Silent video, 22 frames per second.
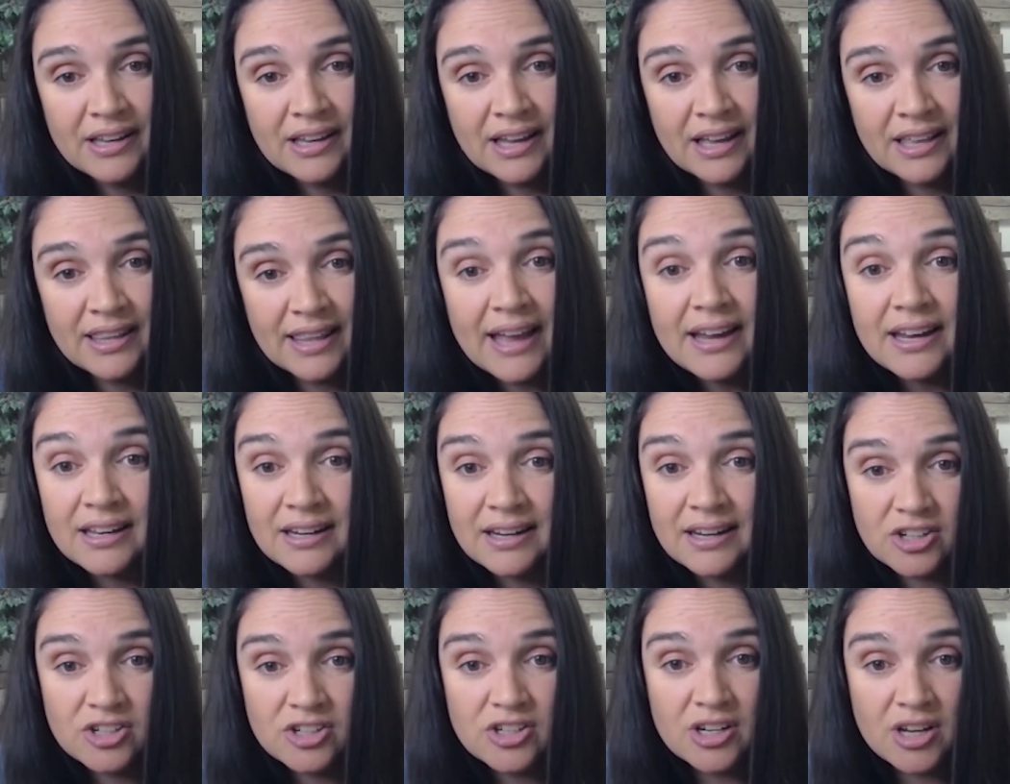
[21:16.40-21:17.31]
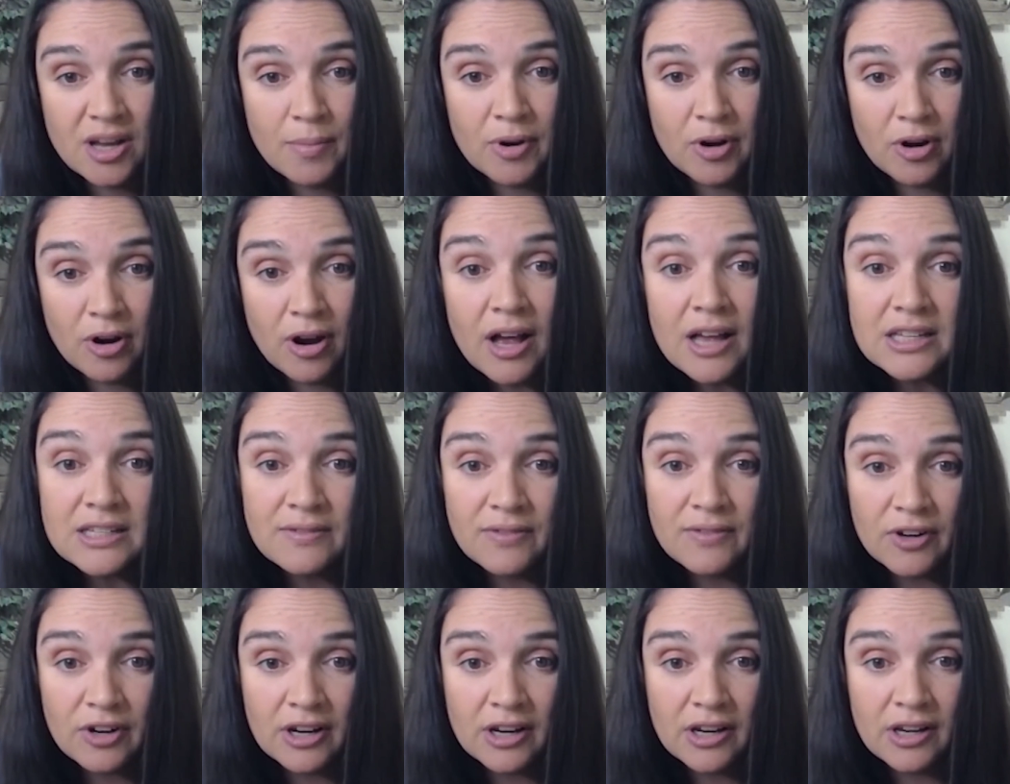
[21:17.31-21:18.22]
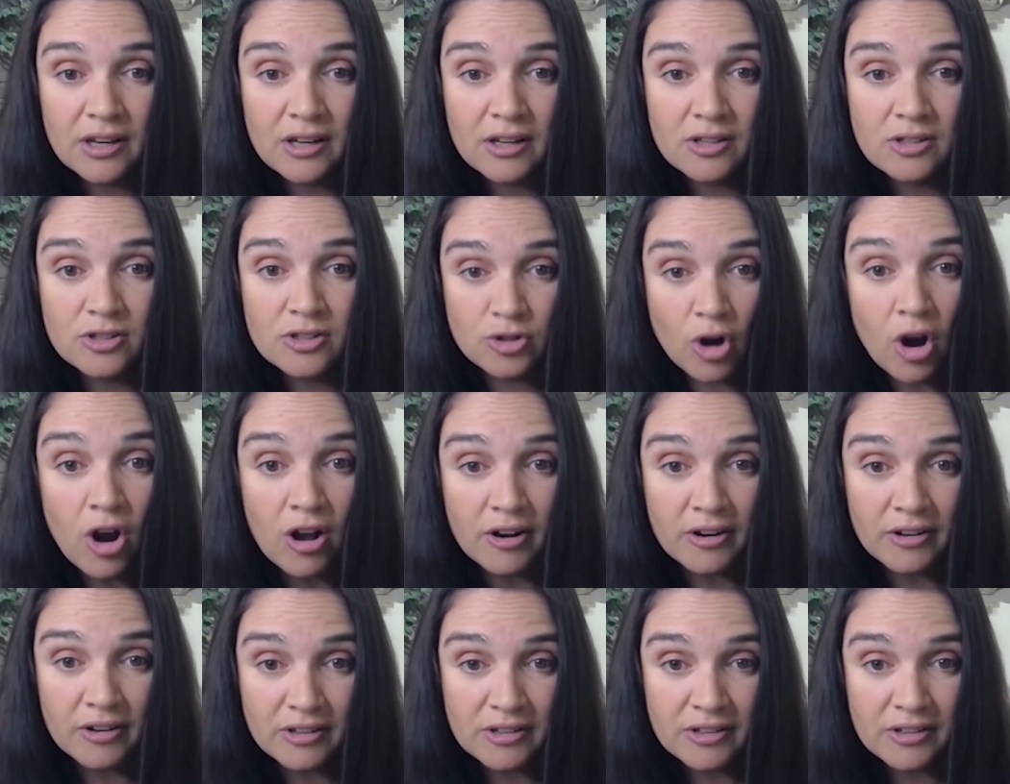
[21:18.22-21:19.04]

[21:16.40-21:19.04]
And that can actually come across very strong.